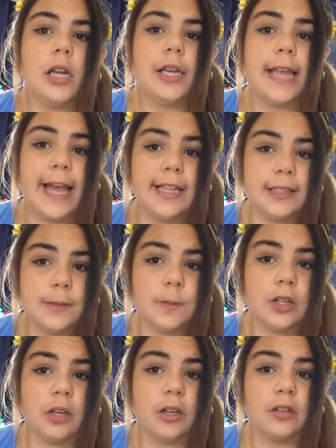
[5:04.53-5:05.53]
Yes,
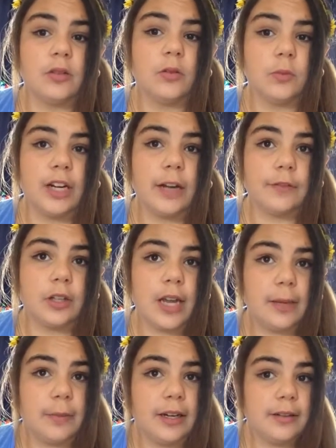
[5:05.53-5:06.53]
because when I have to
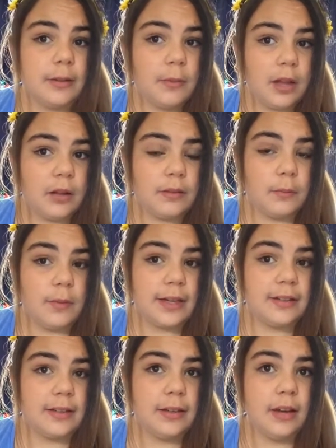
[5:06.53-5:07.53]
take medicine, I,
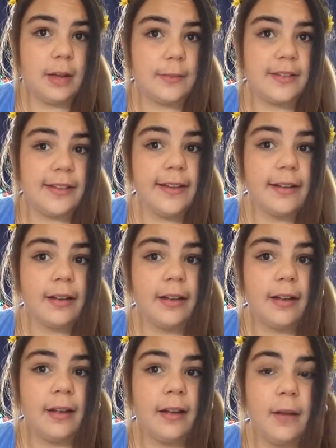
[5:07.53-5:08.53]
medicine, I'm sick.
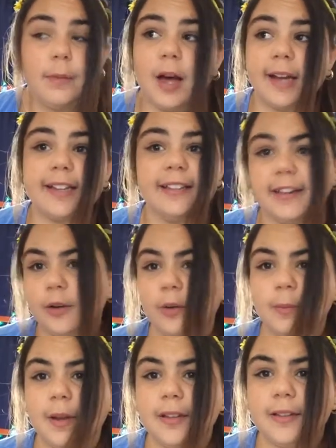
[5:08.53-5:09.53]
But I can deal
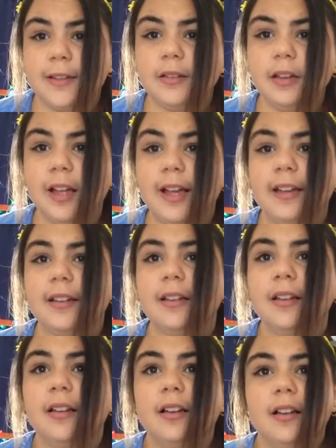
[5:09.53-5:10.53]
with medicine. Like
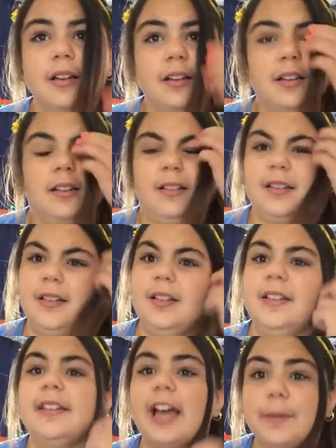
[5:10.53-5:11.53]

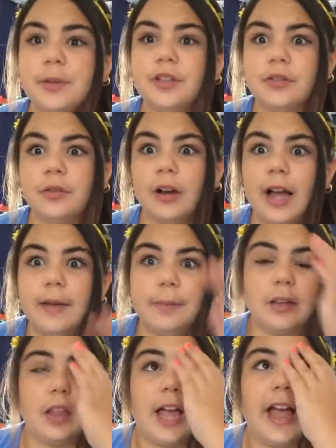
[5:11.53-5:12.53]
tablets, are right.
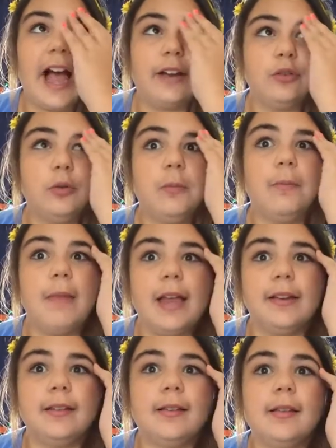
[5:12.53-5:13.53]
but like actual
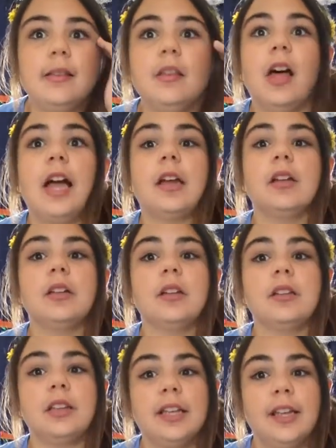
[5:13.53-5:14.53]
medicine, like
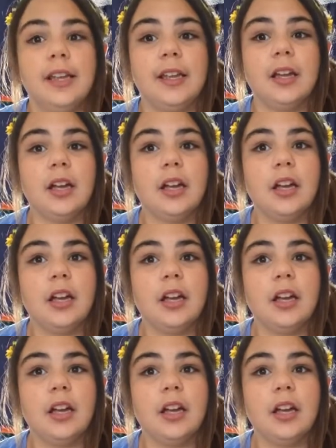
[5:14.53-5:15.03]
the